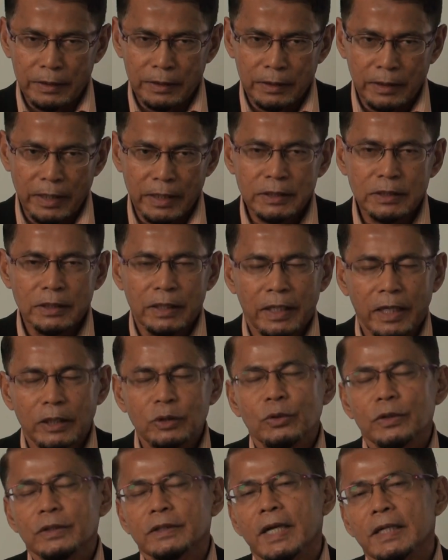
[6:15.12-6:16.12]

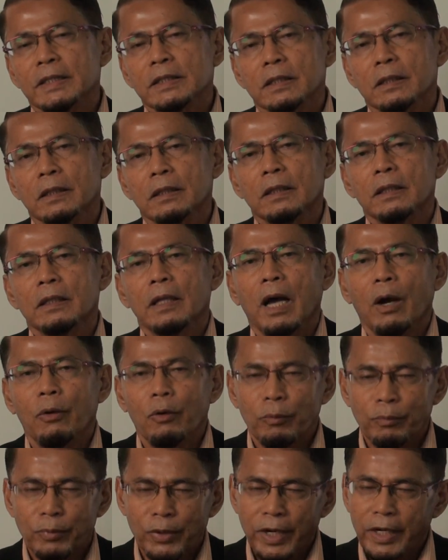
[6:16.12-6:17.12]
gastrointestinal,
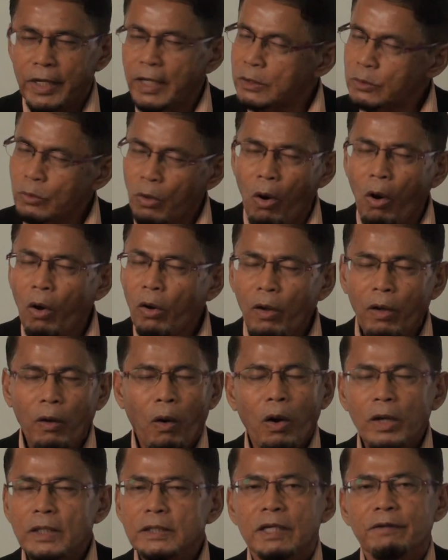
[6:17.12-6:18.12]
our brain, and so
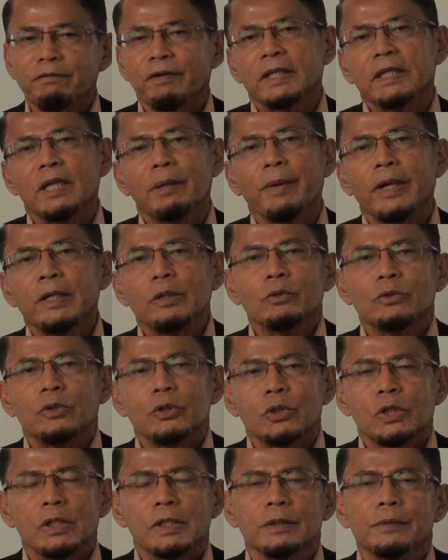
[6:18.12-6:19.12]
all is affected by
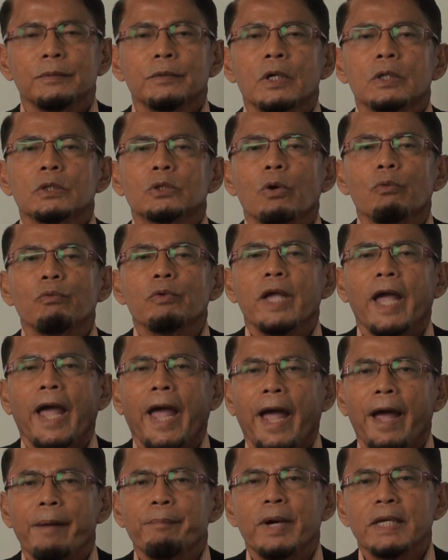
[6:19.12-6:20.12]
nutrition. So we
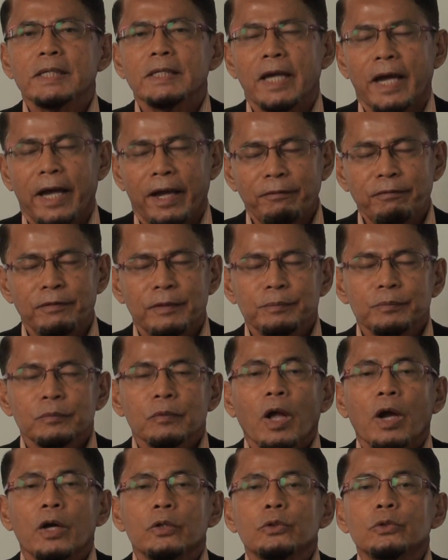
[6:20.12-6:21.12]
must have
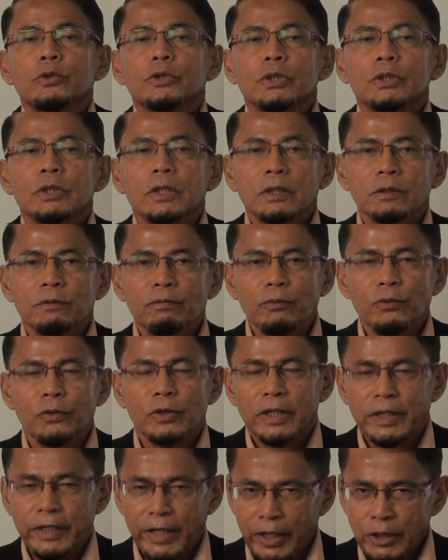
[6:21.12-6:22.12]
nutritious
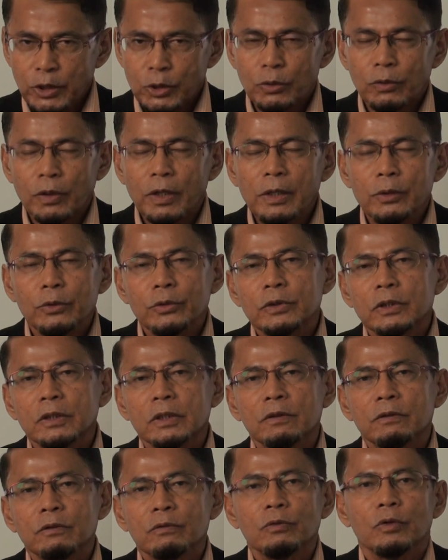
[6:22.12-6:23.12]
food, natural
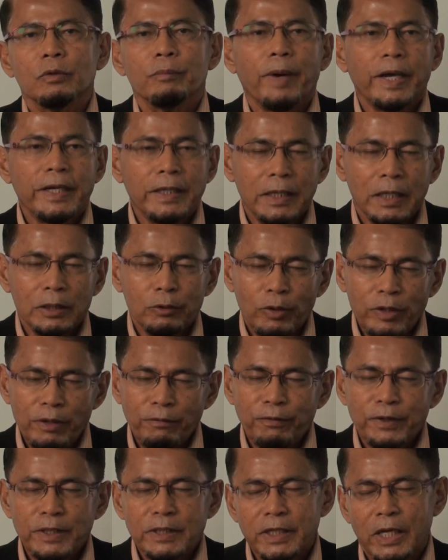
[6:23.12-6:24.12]
nutritious food. But in the
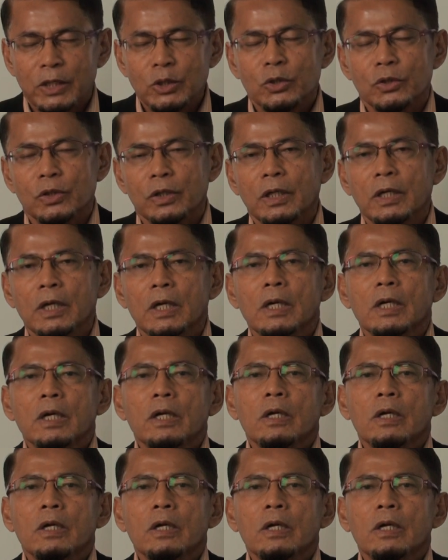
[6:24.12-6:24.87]
21st century,